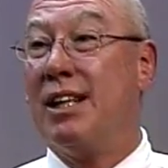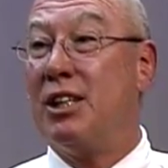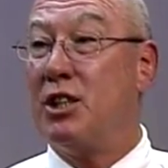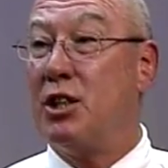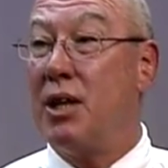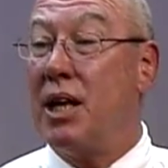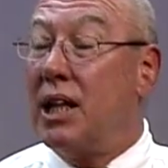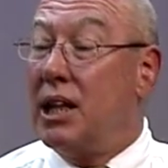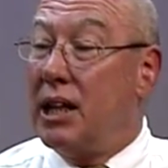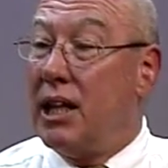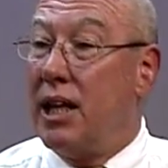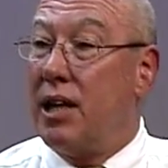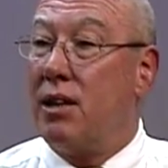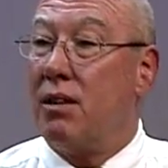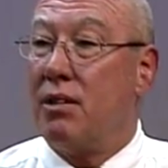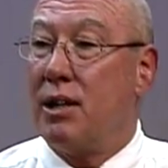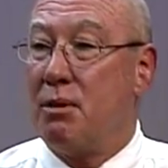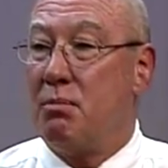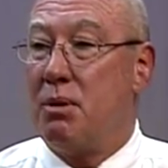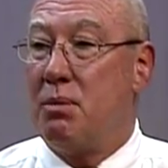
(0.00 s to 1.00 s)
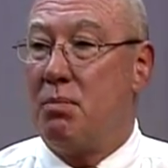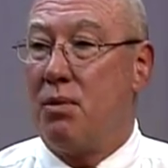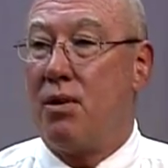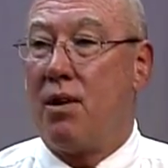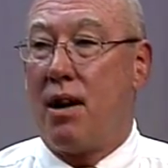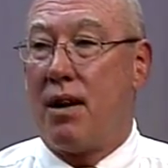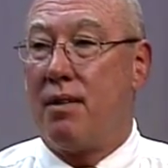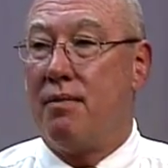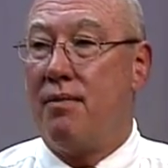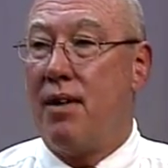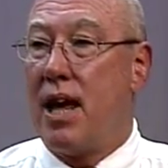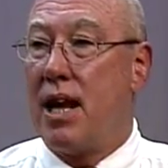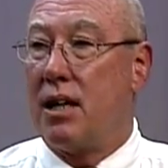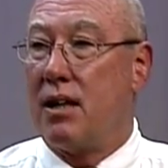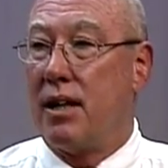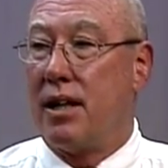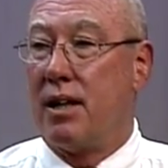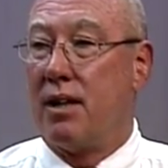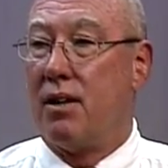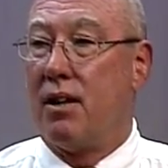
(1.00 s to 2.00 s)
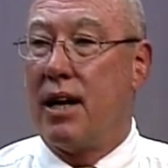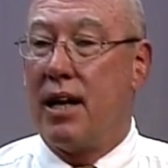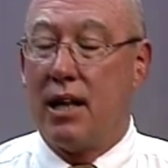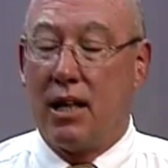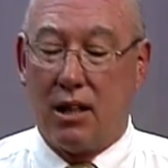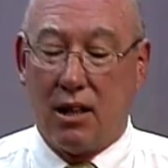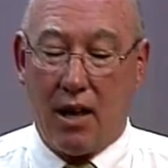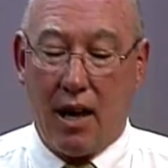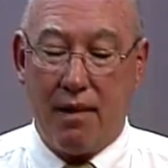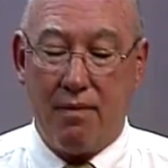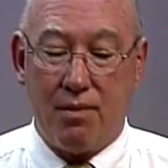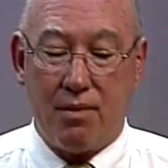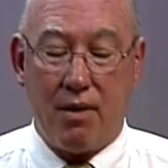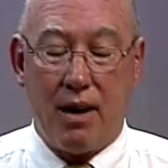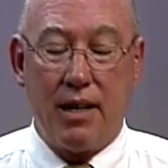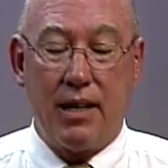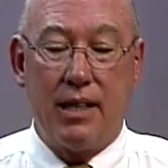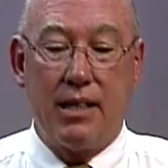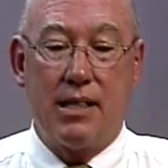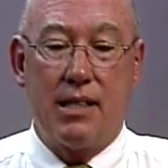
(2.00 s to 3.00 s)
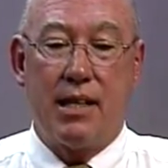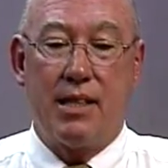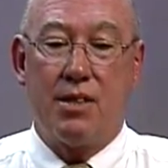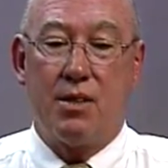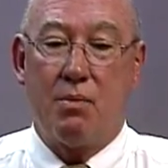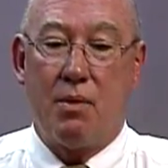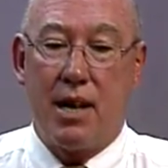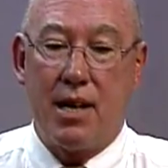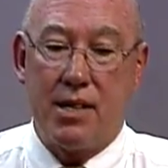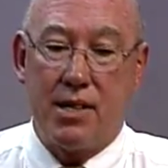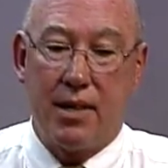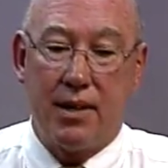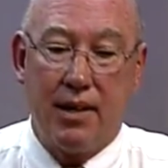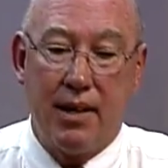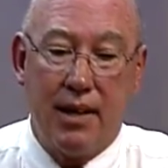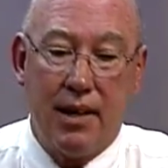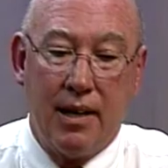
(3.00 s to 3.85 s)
to literally be put on a ventilator in a life-threatening situation,